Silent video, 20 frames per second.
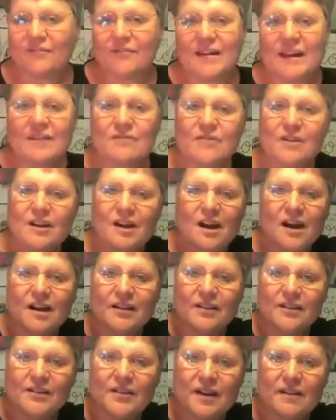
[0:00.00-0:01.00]
favorite
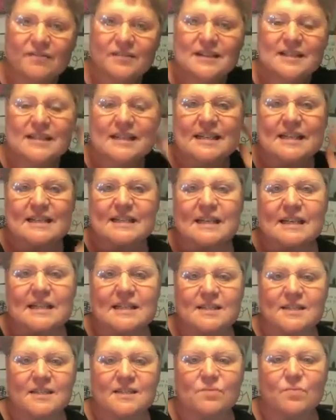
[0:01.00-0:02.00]
color of the season,
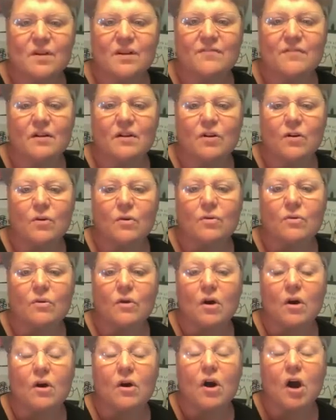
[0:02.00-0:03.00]
this is one of our
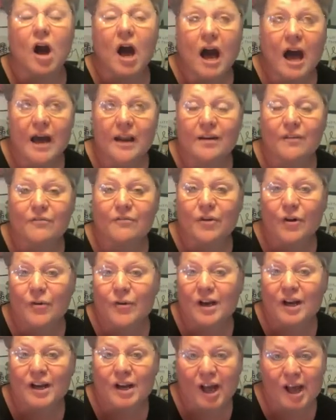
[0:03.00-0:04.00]
on
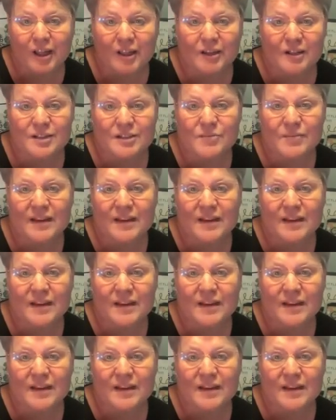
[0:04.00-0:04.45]
vogue colors.